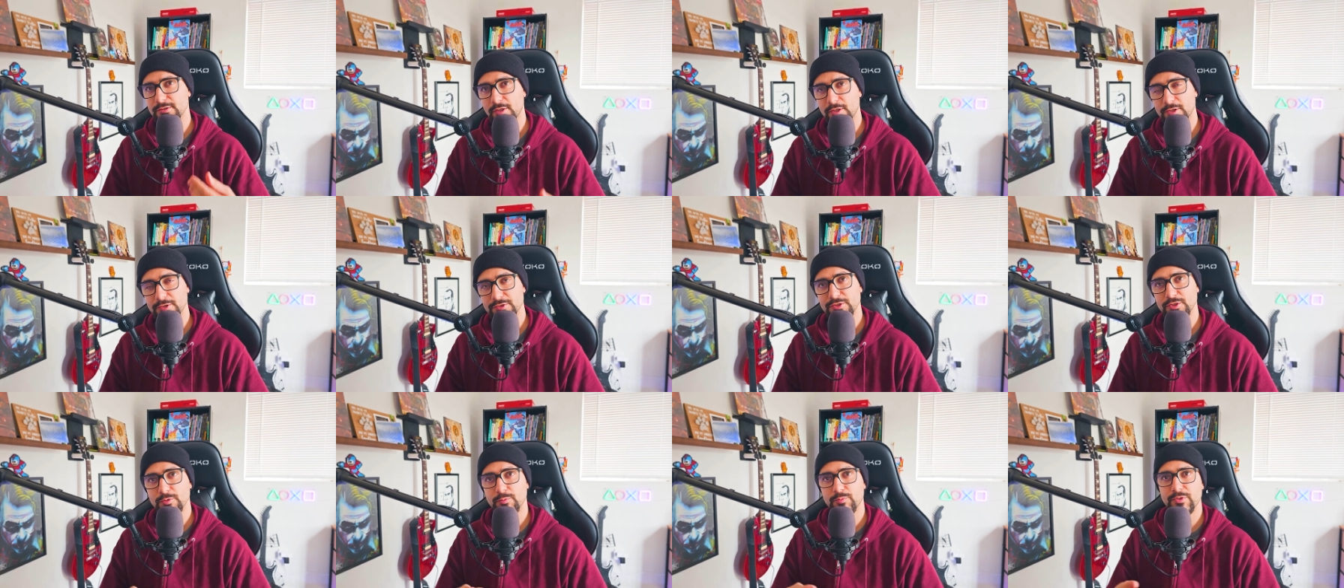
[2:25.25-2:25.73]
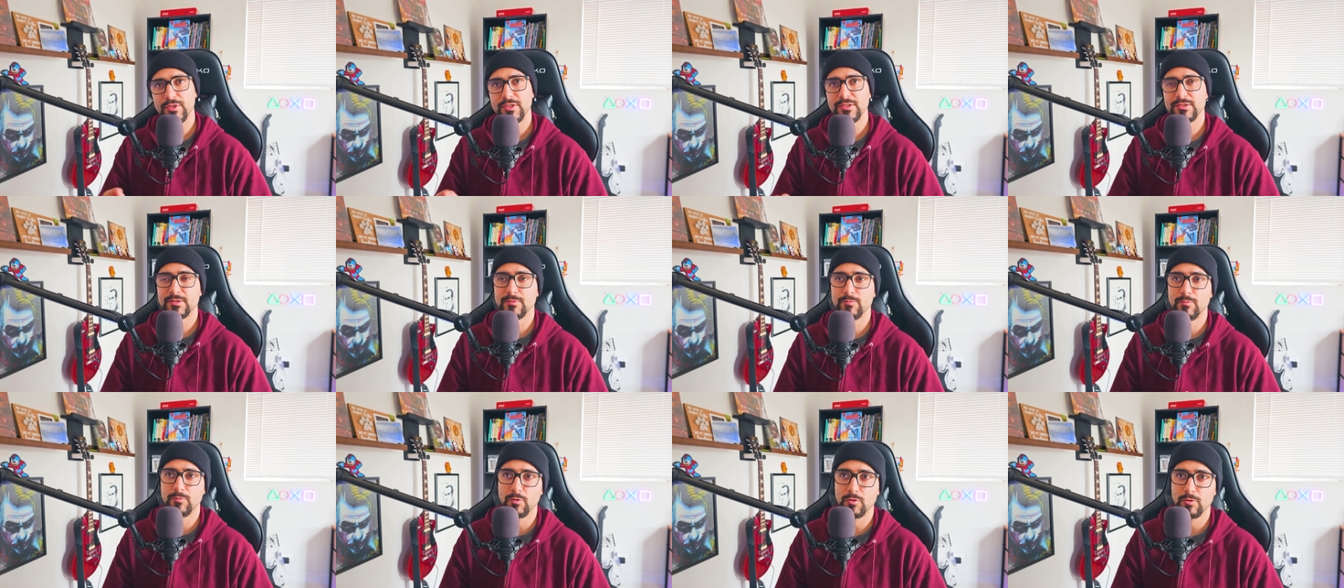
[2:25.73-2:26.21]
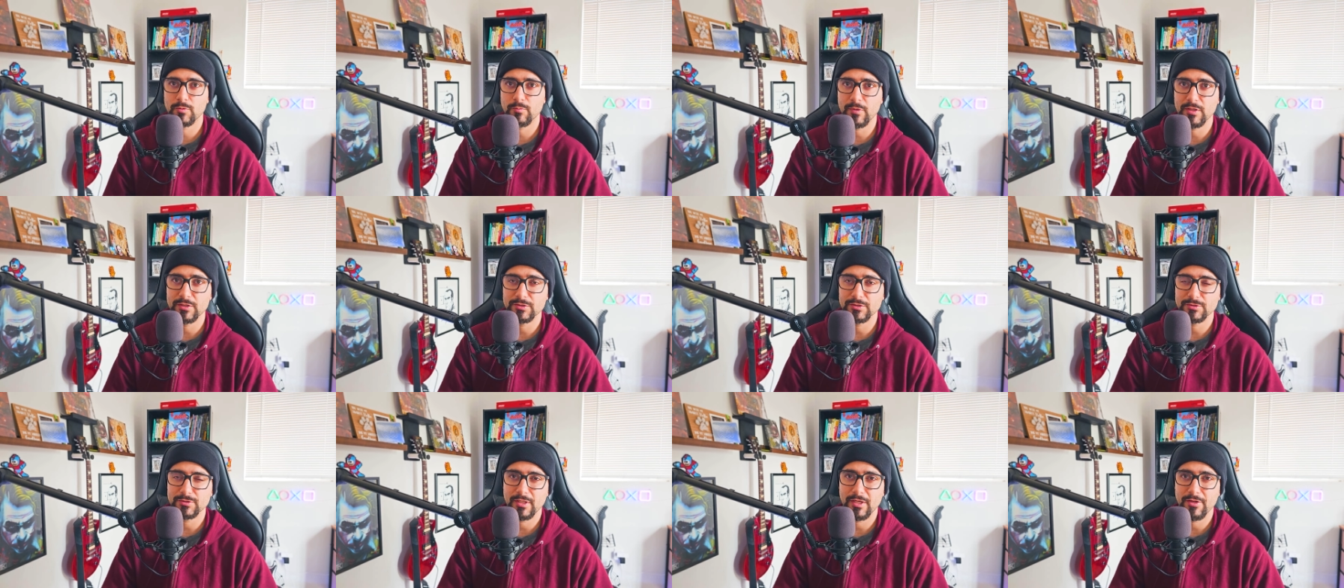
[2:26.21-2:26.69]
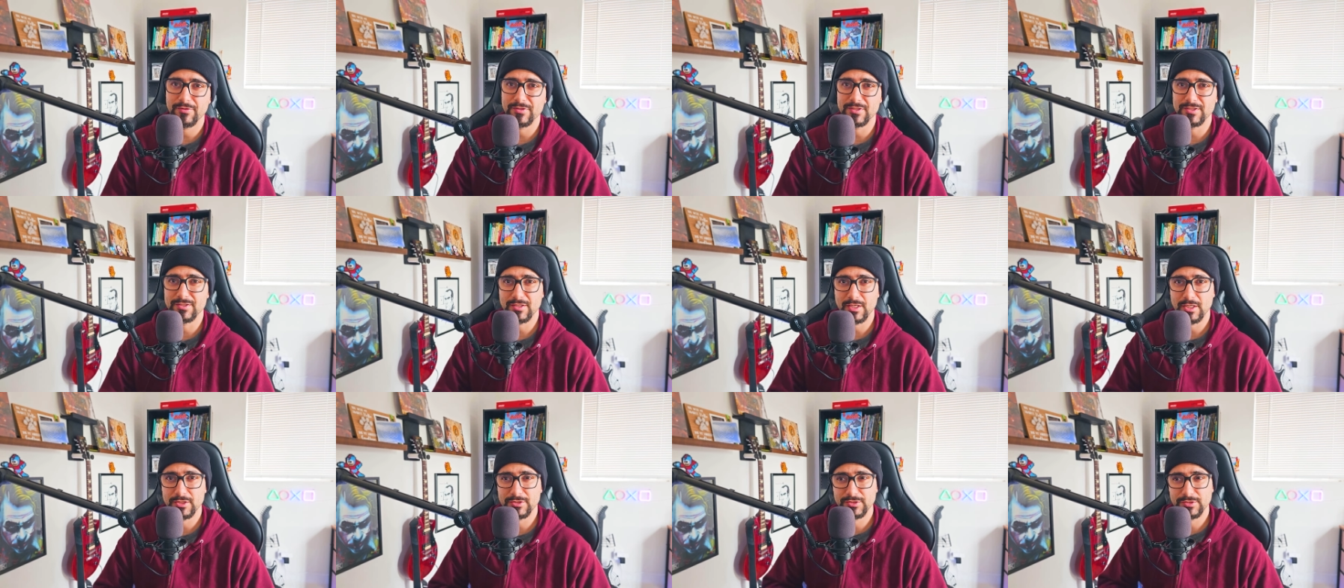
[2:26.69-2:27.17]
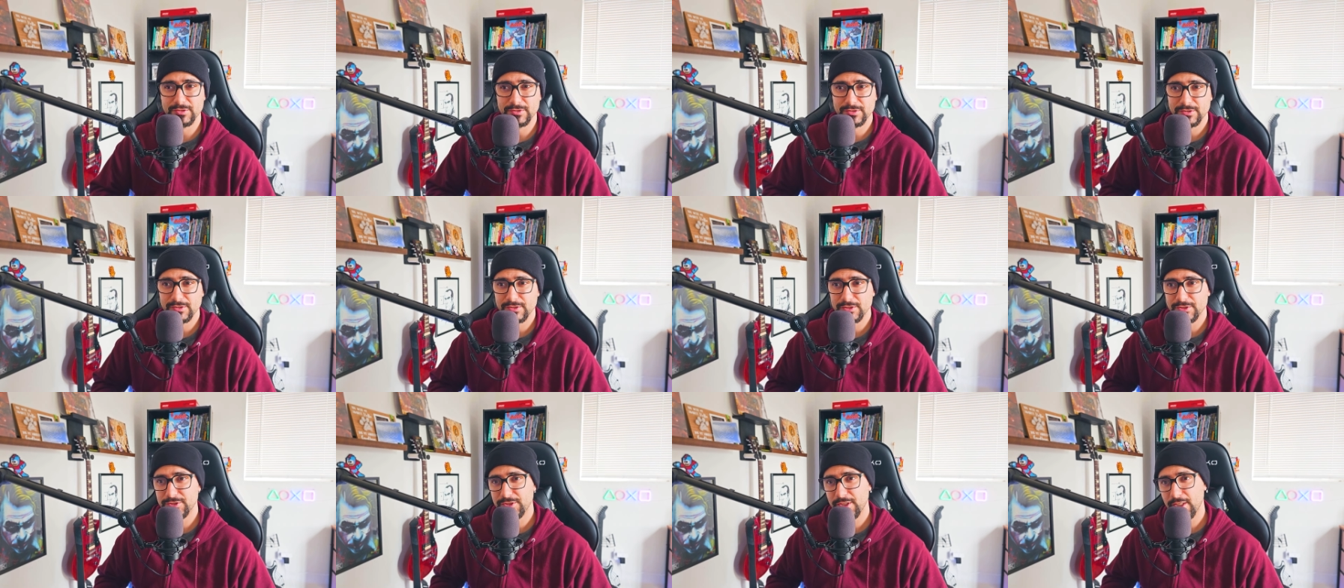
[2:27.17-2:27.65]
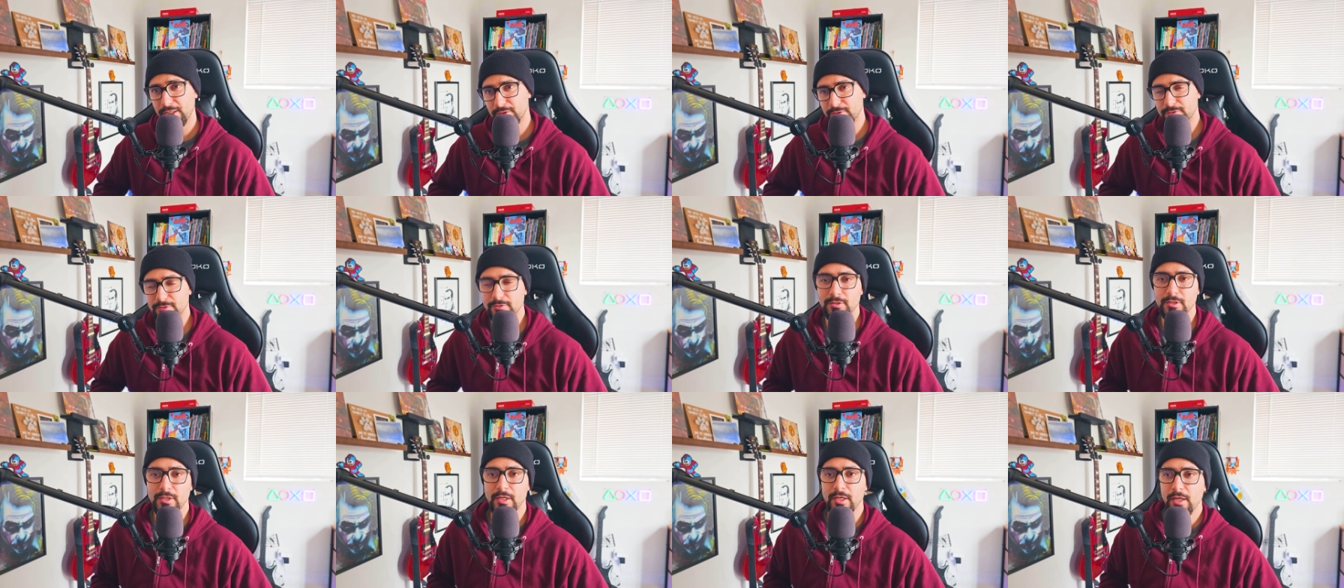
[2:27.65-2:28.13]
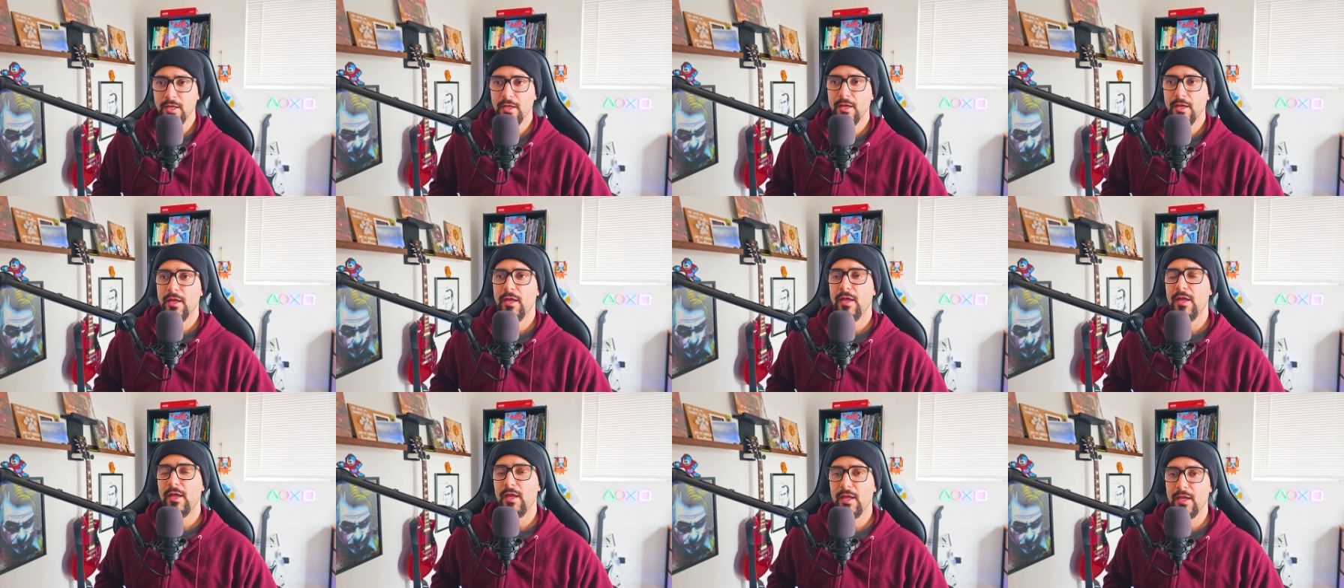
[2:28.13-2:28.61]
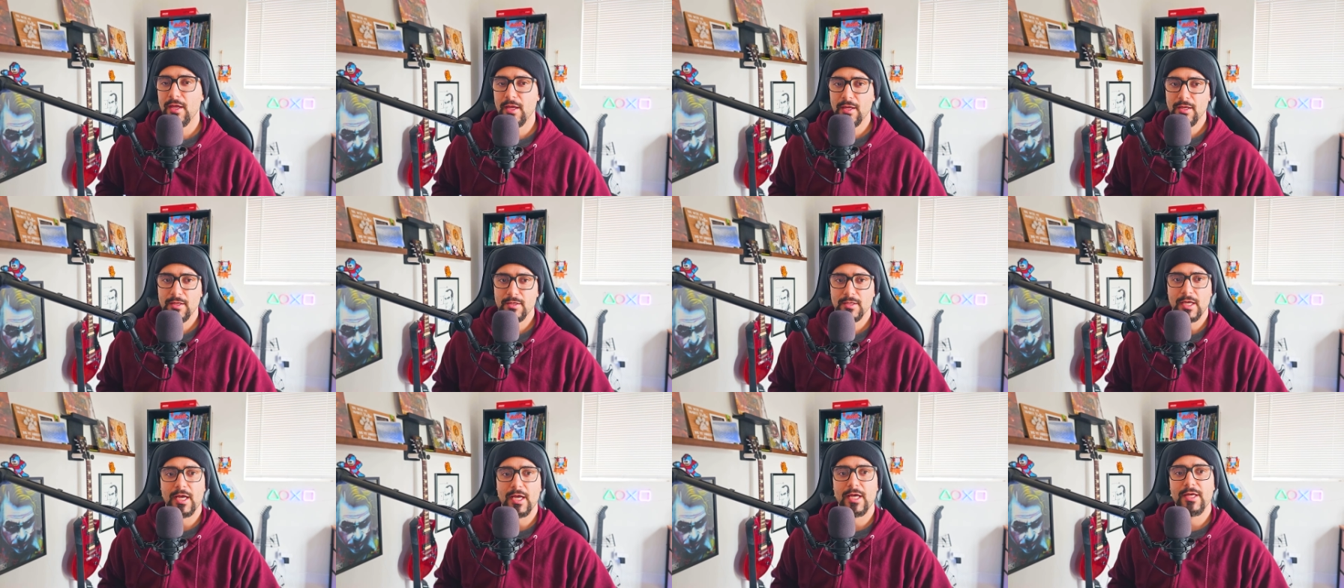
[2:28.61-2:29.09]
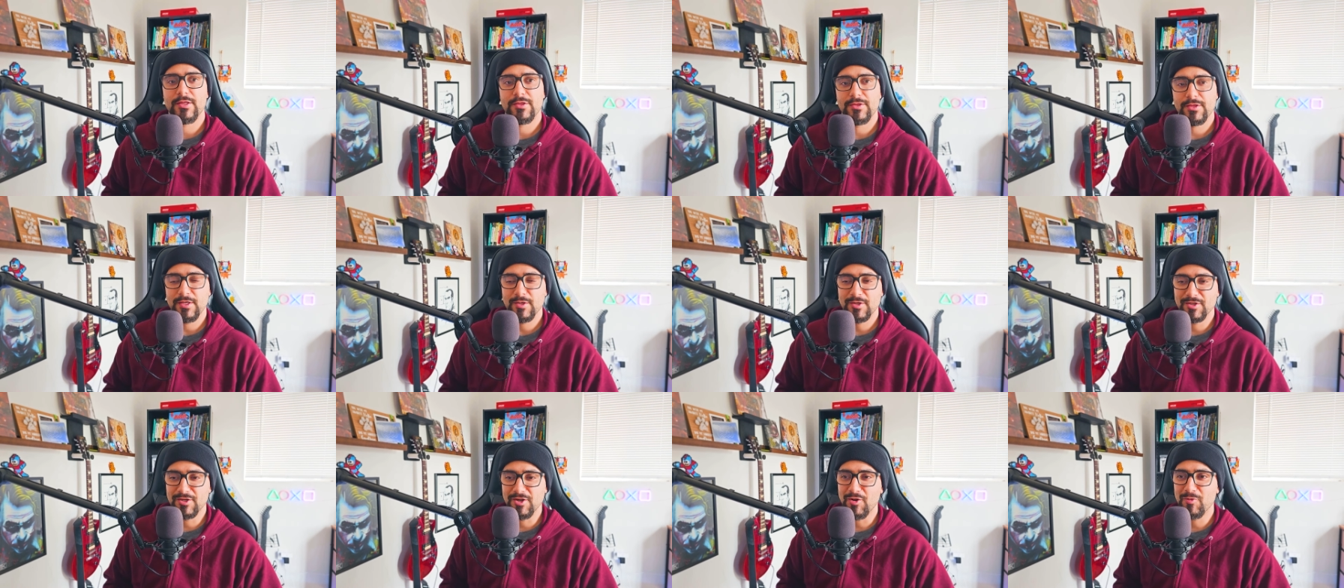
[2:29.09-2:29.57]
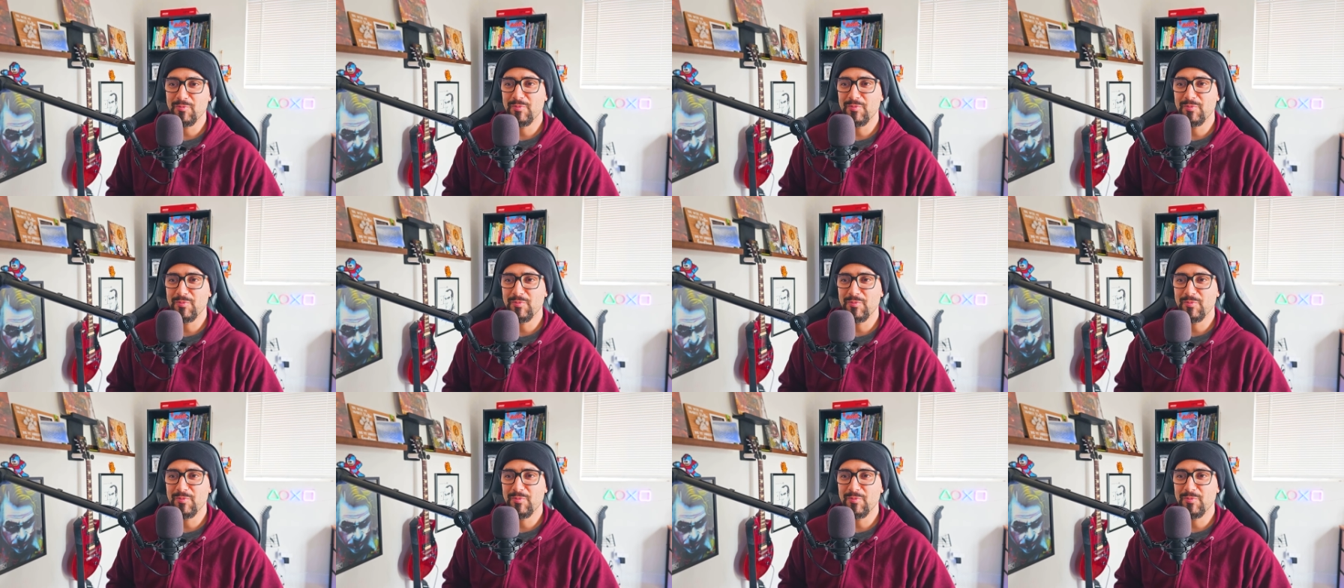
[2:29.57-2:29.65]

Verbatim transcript: also bring some more mental health discussions to the channel. And I think